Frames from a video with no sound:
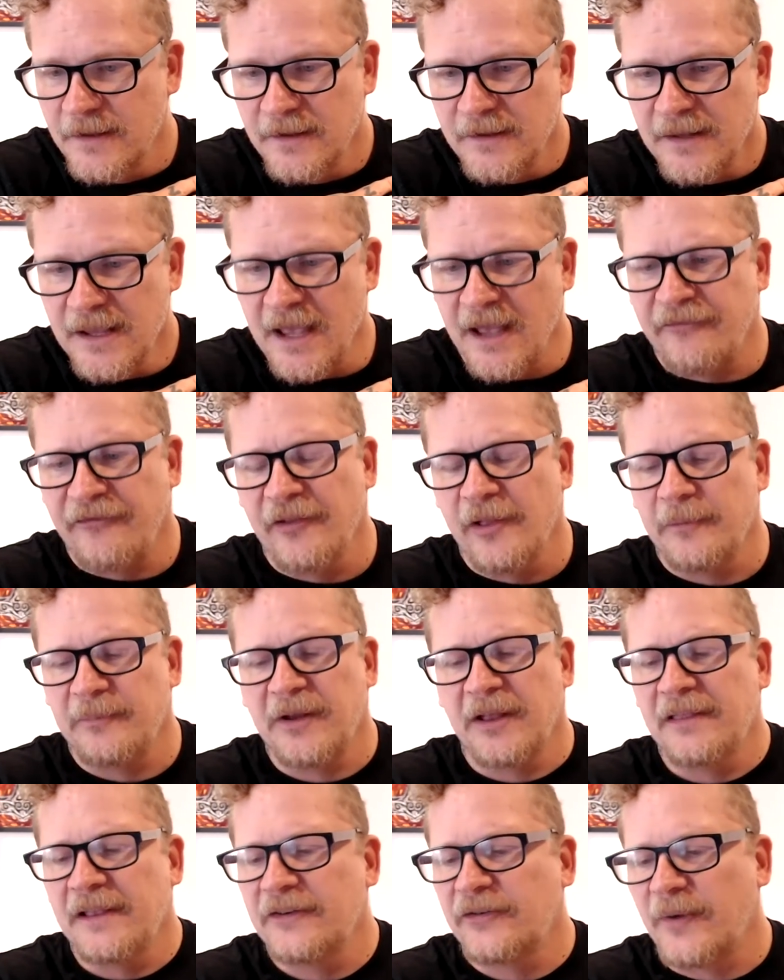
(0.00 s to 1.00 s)
Yeah, Philip
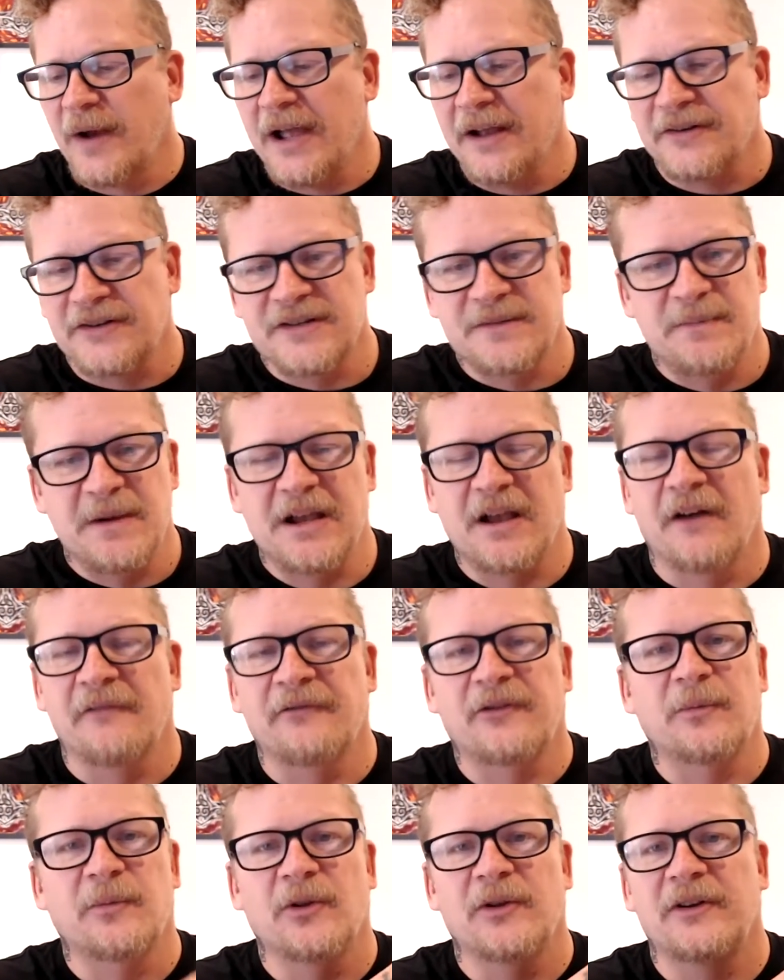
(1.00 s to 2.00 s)
Dudley's right. Just be
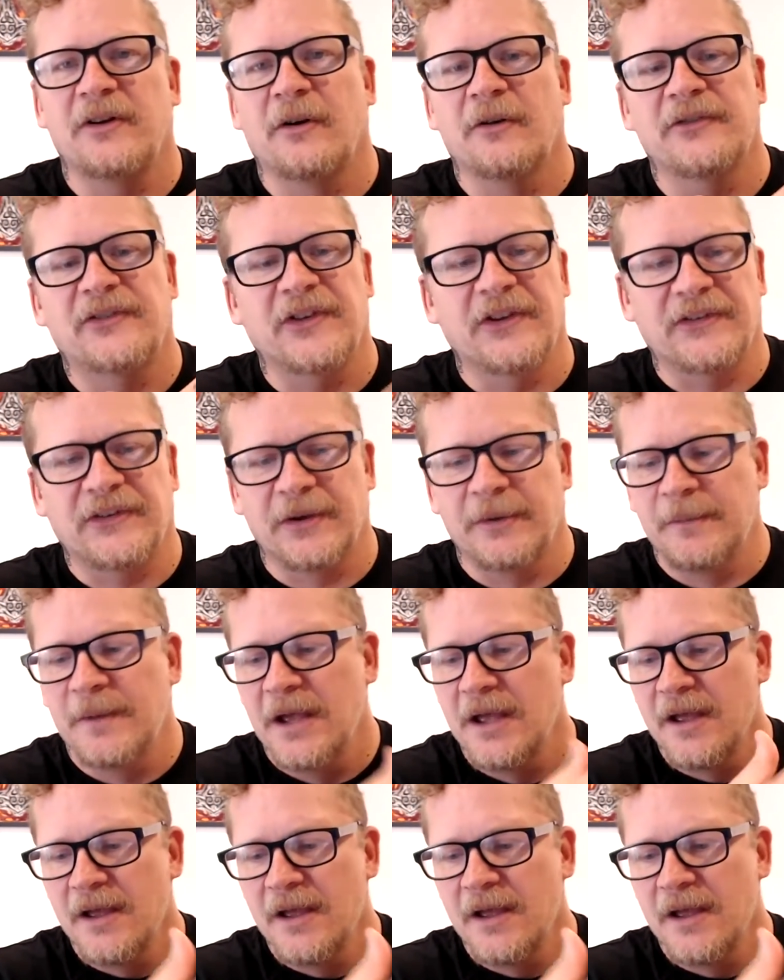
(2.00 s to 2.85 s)
comfortable in your own system.